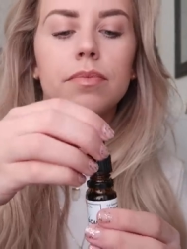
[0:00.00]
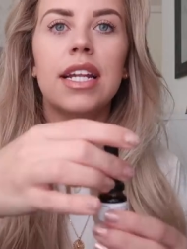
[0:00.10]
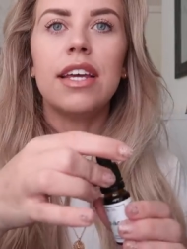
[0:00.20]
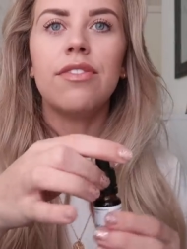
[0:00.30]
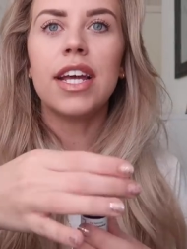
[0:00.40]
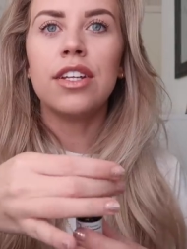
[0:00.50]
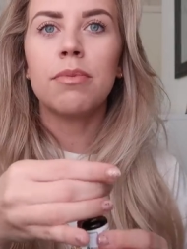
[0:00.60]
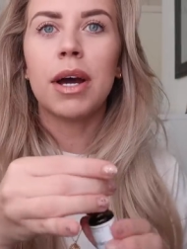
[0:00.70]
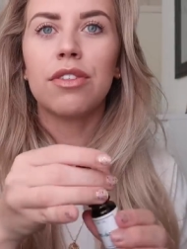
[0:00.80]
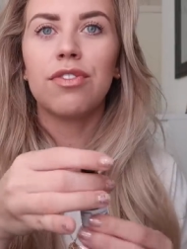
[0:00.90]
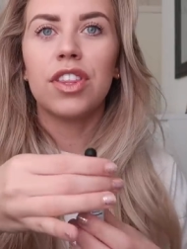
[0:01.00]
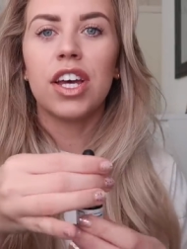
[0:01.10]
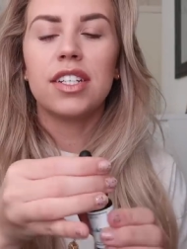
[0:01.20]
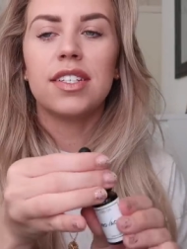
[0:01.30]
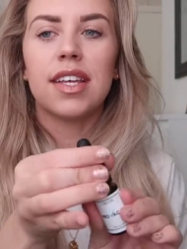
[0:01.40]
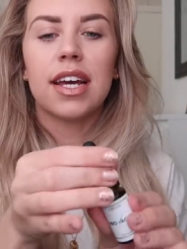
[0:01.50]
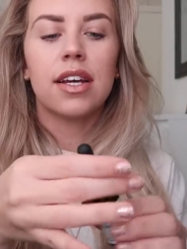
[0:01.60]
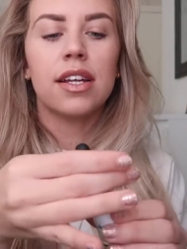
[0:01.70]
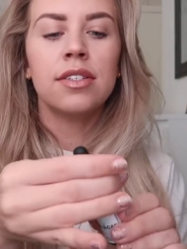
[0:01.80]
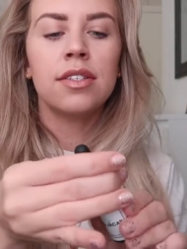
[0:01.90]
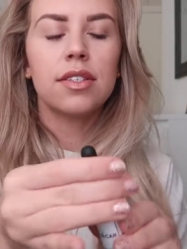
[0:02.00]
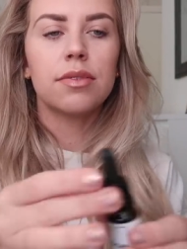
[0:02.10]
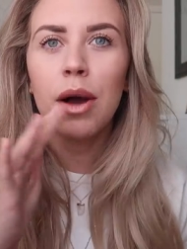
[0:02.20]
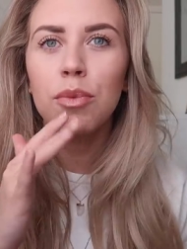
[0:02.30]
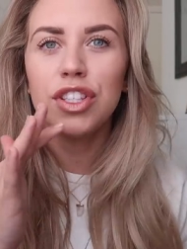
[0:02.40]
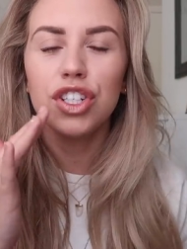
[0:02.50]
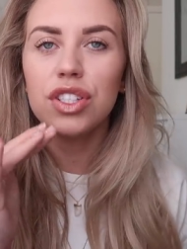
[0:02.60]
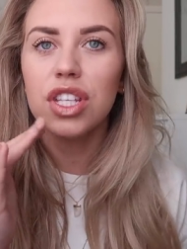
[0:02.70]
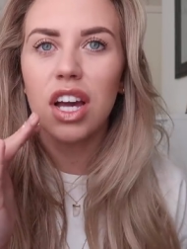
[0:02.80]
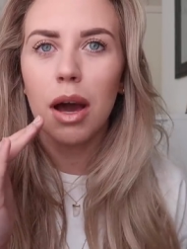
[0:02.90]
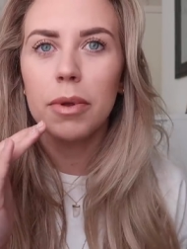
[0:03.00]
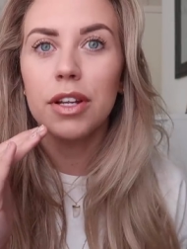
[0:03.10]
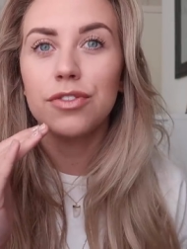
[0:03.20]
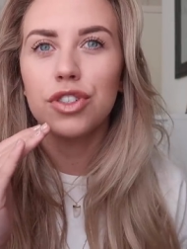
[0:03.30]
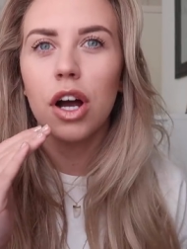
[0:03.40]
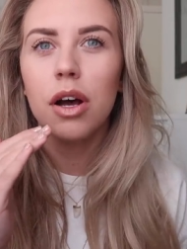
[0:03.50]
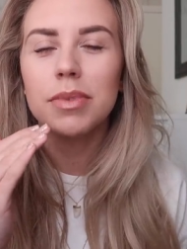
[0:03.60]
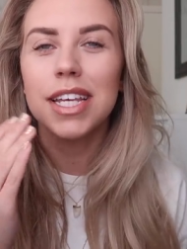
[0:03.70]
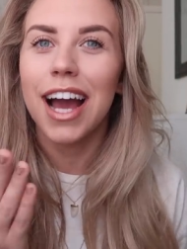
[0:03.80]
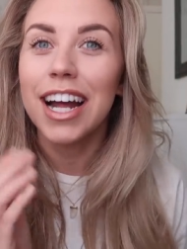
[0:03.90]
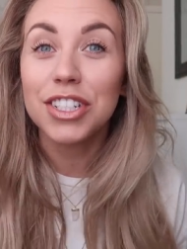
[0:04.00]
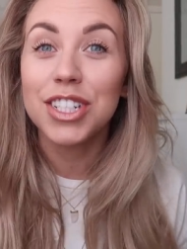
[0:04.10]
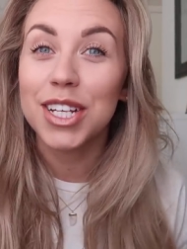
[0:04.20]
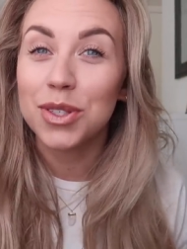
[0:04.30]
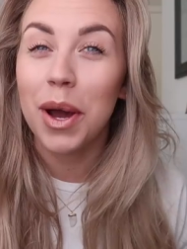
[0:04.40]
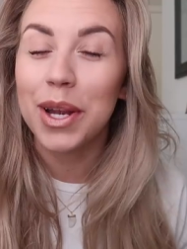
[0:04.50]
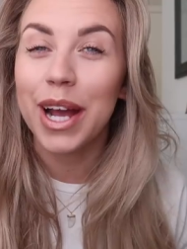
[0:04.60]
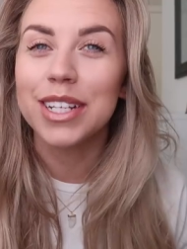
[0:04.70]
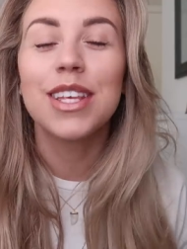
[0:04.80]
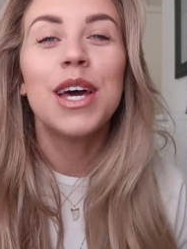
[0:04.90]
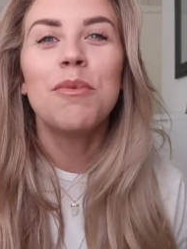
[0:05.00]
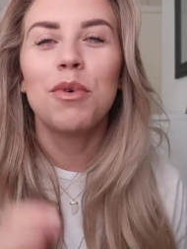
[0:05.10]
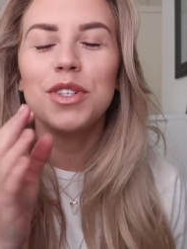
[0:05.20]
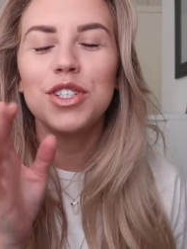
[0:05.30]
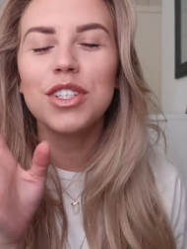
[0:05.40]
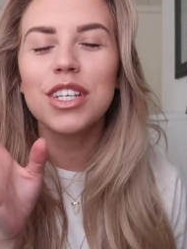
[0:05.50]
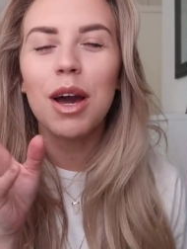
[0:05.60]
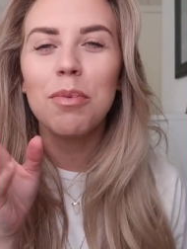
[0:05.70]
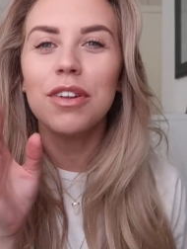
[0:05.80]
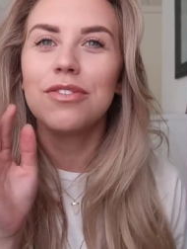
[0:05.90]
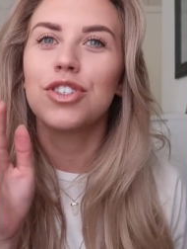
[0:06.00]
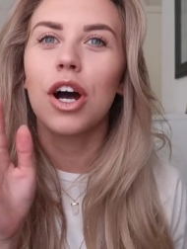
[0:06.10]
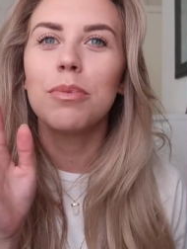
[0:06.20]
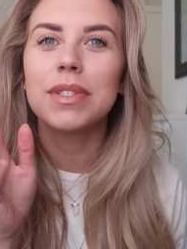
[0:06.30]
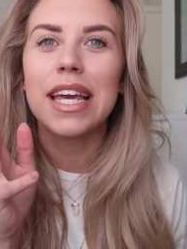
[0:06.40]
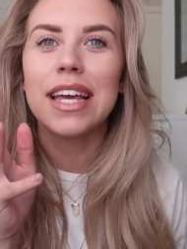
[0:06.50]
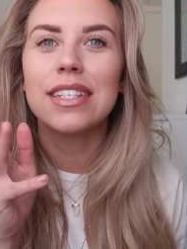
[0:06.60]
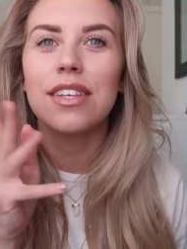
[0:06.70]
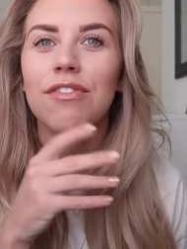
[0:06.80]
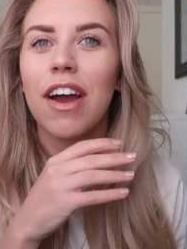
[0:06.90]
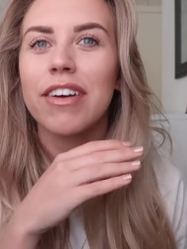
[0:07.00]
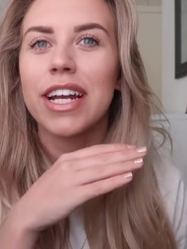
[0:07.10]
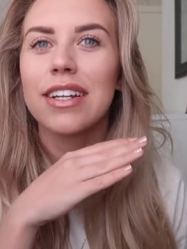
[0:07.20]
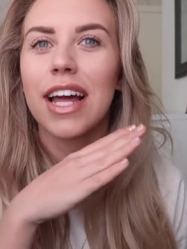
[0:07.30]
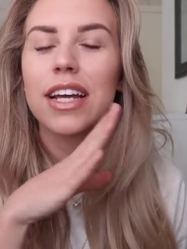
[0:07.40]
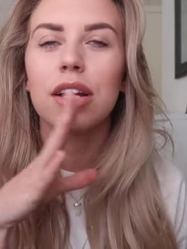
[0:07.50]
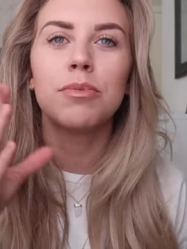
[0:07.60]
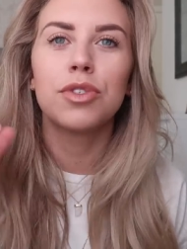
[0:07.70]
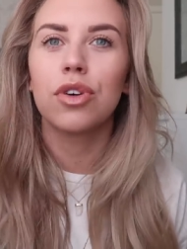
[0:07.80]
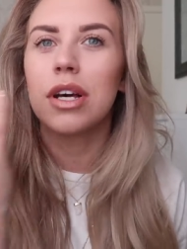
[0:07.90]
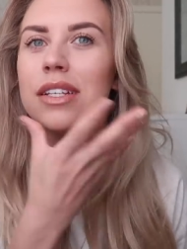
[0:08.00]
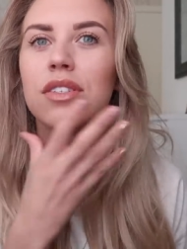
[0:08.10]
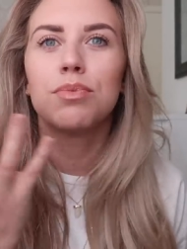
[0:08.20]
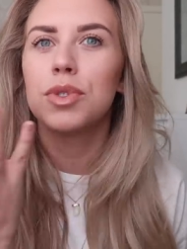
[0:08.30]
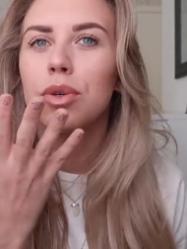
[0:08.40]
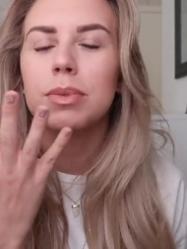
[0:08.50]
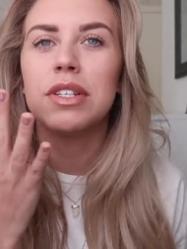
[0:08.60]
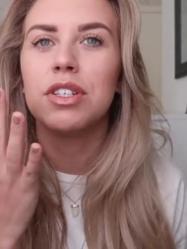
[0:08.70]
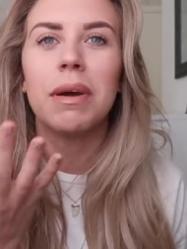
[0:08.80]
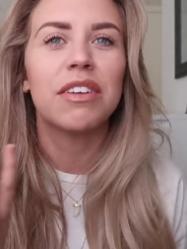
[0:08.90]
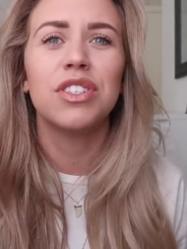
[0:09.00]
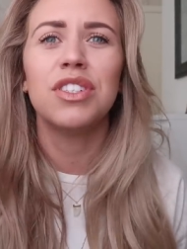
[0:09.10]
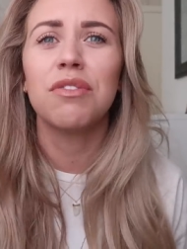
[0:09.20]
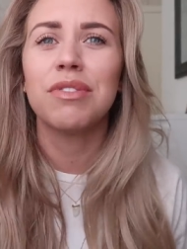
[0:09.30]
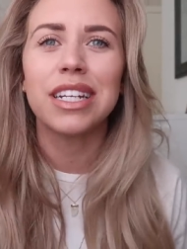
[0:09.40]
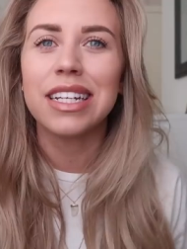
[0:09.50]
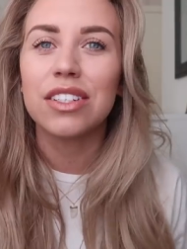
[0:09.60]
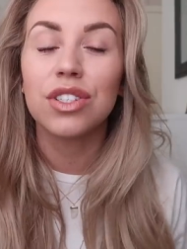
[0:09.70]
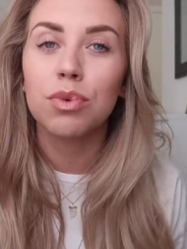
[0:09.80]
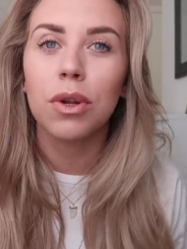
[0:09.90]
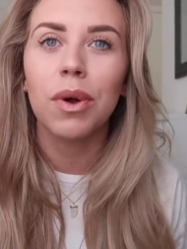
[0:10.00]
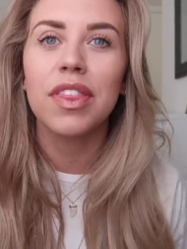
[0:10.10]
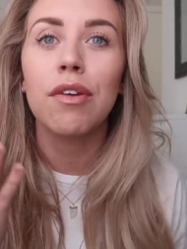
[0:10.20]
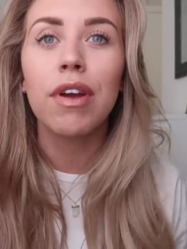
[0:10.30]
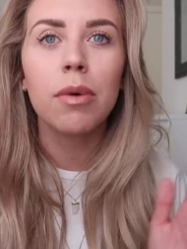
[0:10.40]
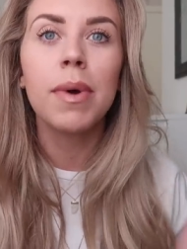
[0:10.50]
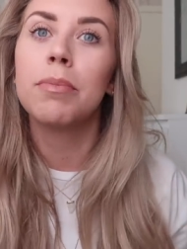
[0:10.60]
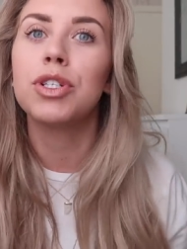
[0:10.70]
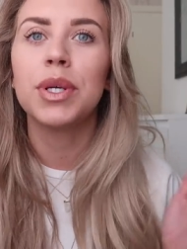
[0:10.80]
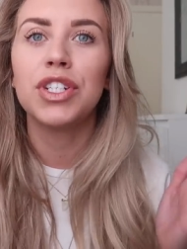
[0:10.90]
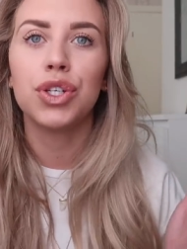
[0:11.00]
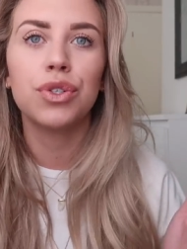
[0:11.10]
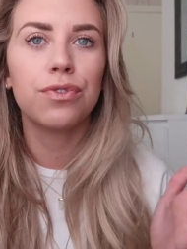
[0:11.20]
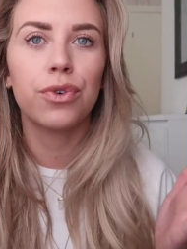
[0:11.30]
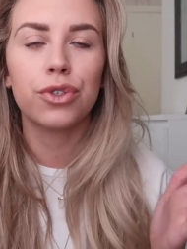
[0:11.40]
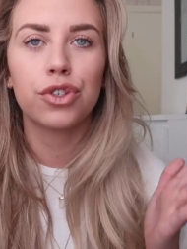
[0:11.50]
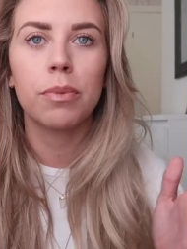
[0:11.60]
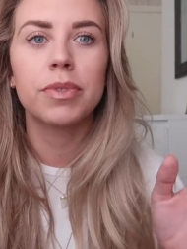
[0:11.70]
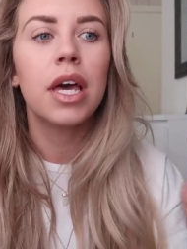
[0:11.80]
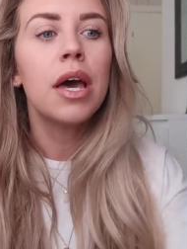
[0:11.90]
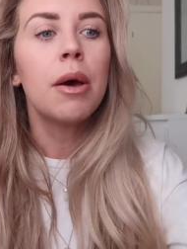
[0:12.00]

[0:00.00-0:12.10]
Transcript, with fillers: Leave it in your mouth for 30 seconds. And with just a couple of drops, it actually tastes quite nice. But with just a couple of drops, it's very like, absorb. it absorbs into your mouth, so you don't really need to swallow it. They recommend between two to four drops